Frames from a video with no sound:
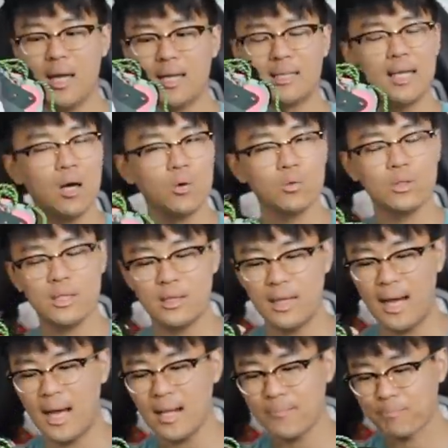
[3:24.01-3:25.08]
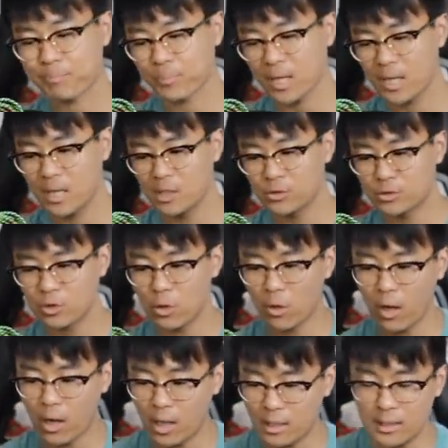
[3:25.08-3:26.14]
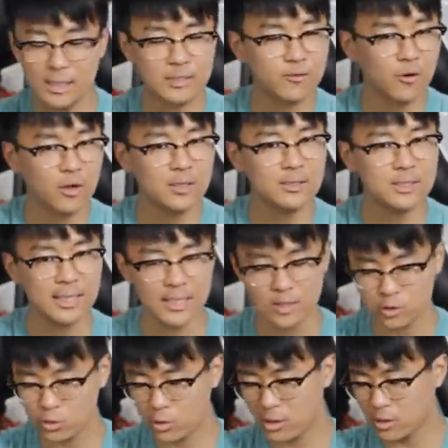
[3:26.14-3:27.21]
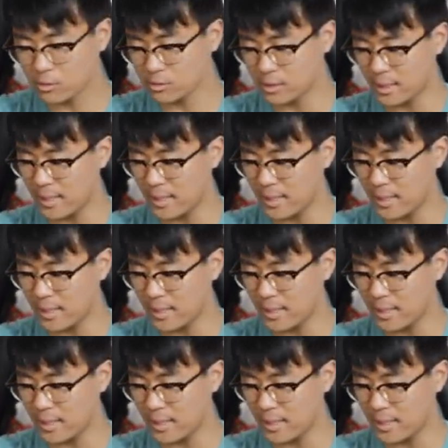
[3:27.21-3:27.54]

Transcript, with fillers: And not only that, so uh, as far as the insole goes, the